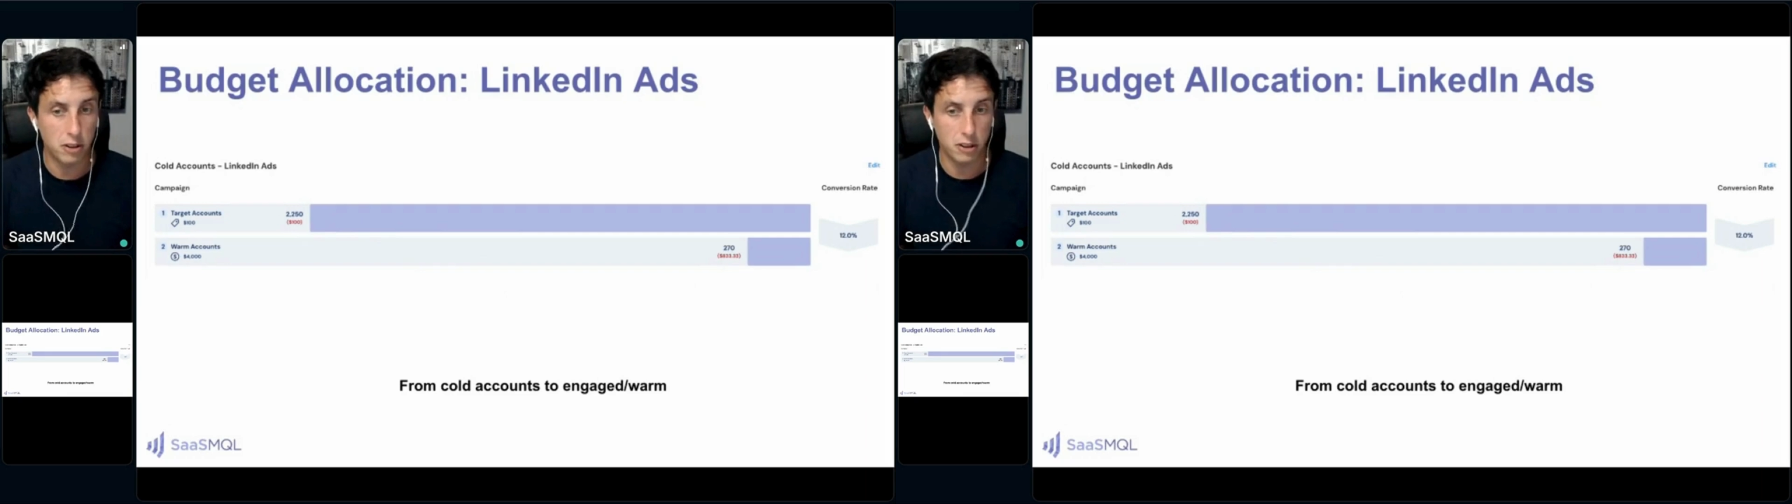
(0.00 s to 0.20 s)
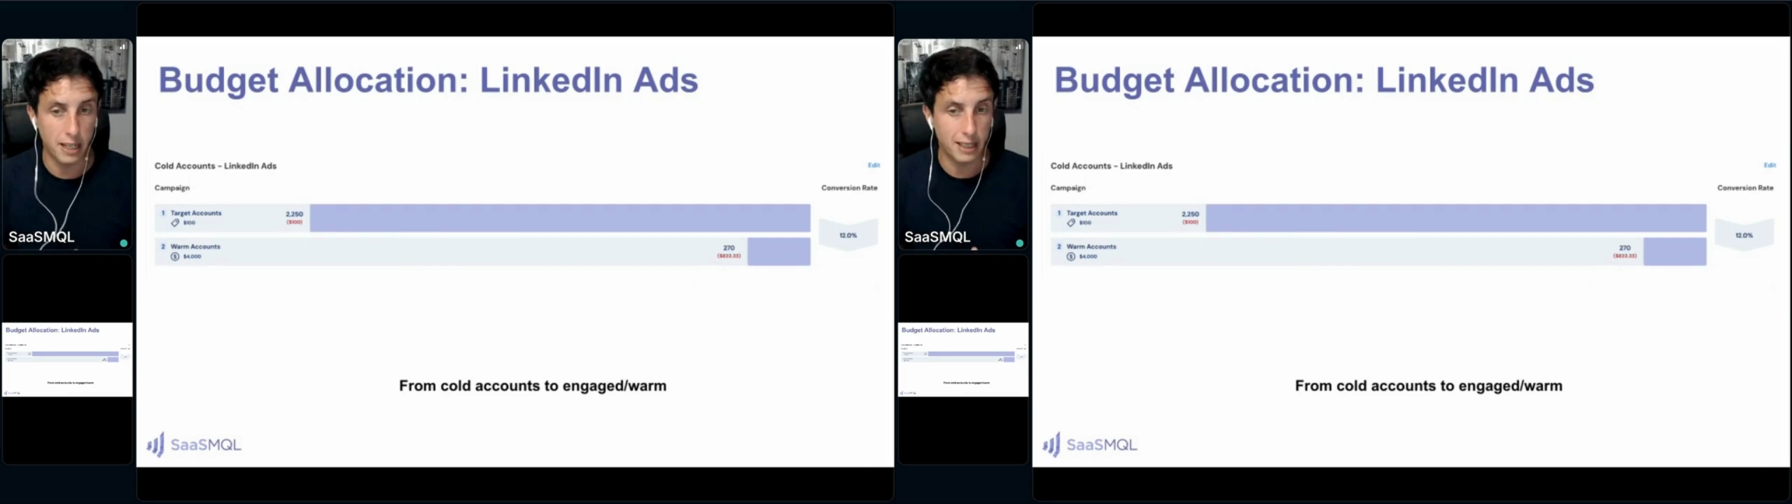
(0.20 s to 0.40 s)

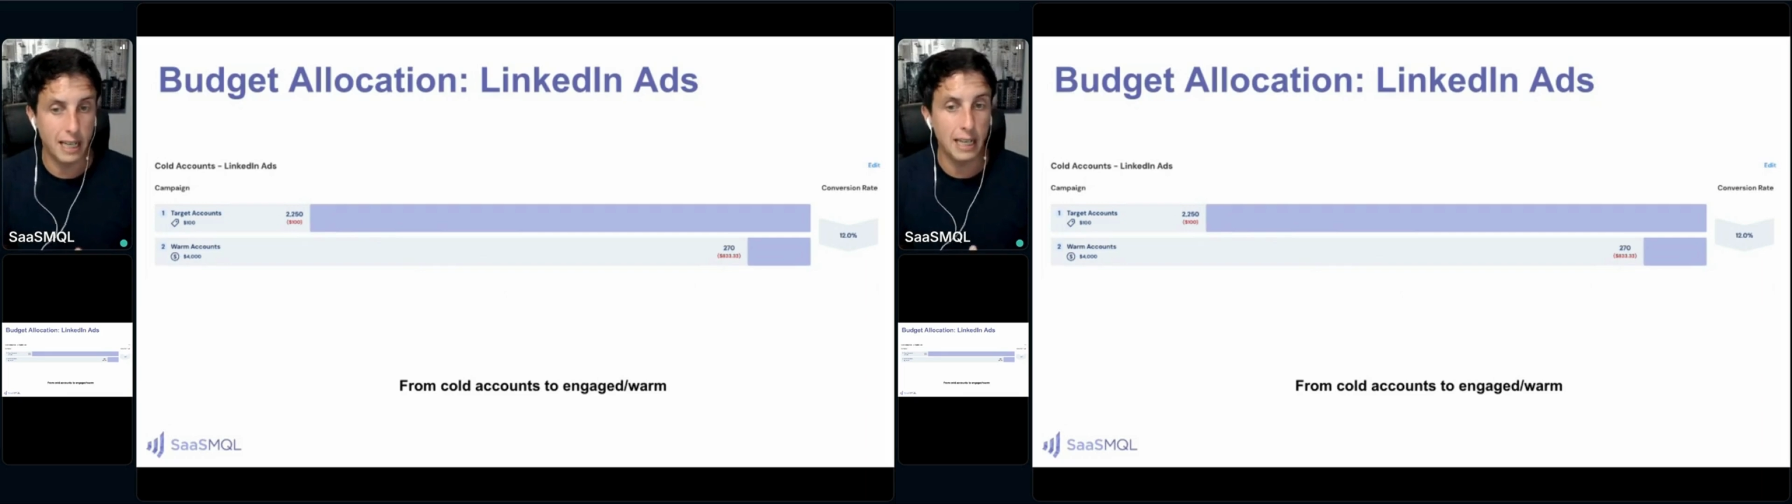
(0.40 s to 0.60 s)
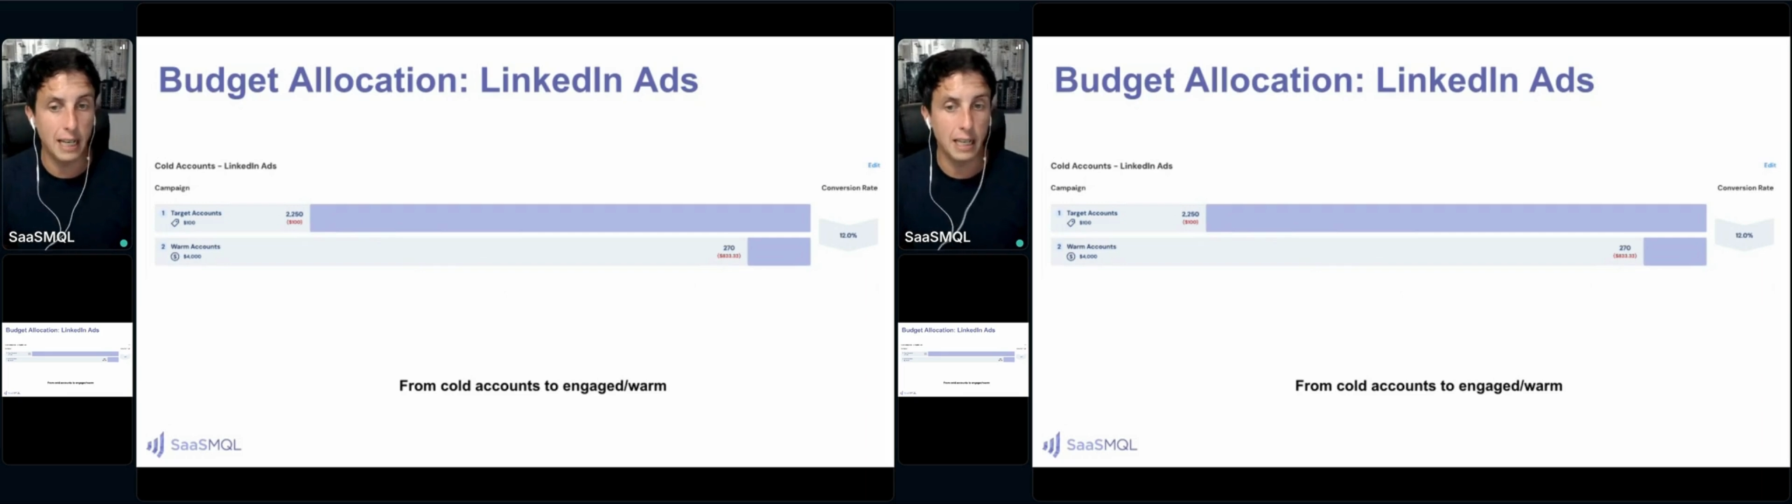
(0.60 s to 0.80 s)
So they're
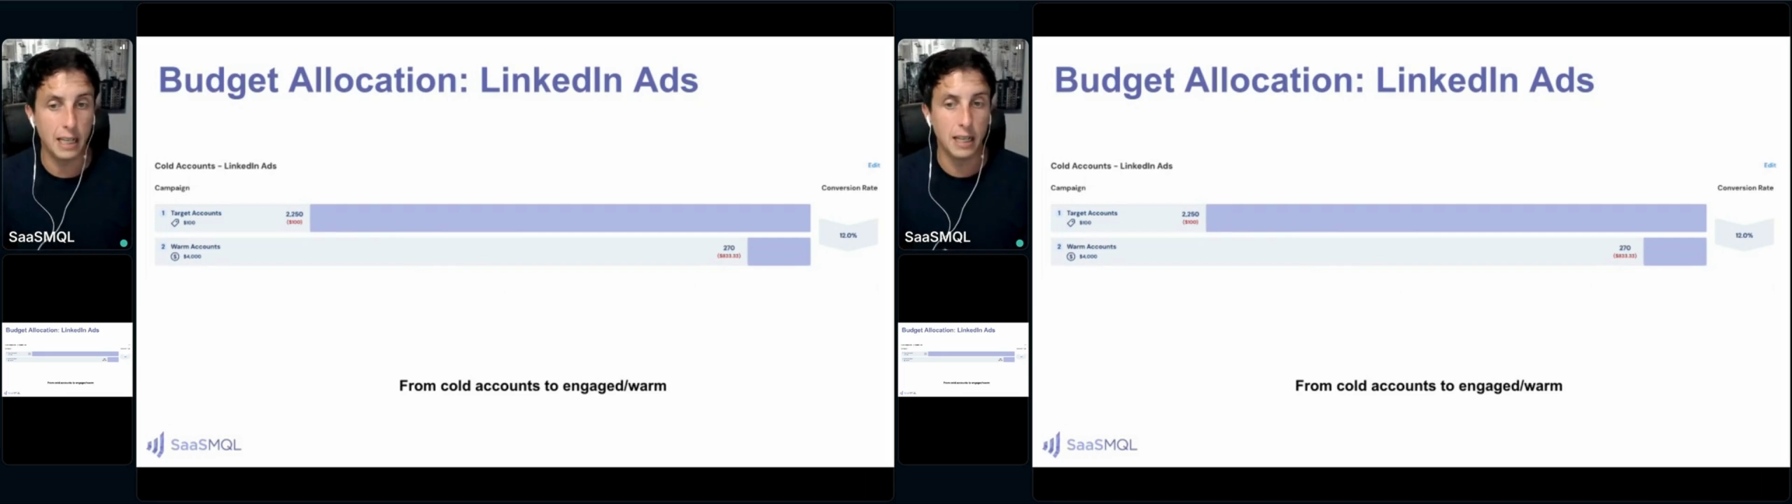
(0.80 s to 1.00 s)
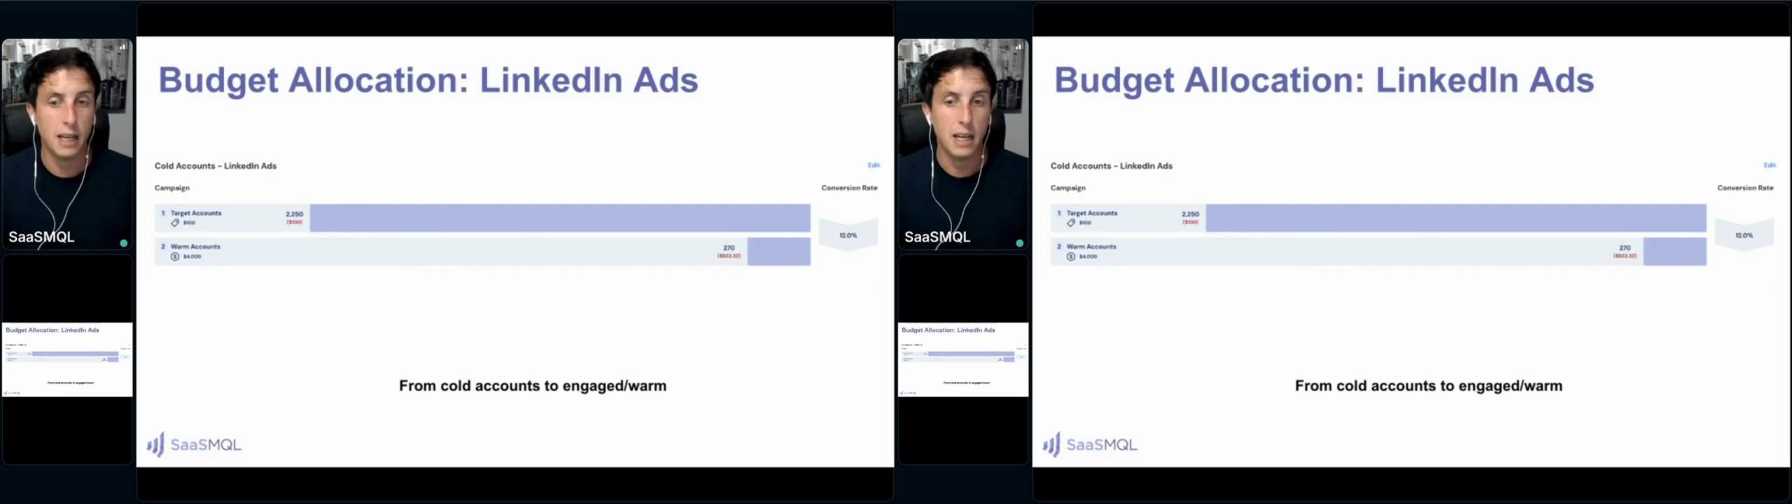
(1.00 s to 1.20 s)

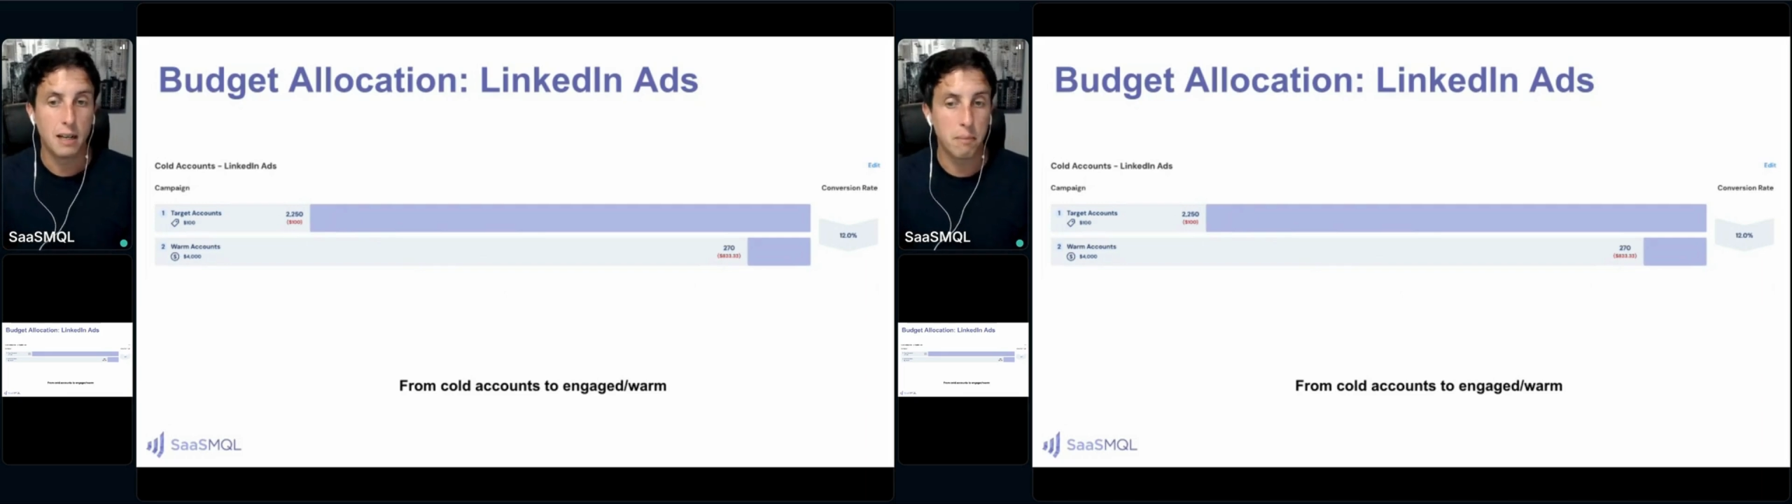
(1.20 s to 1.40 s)
clearly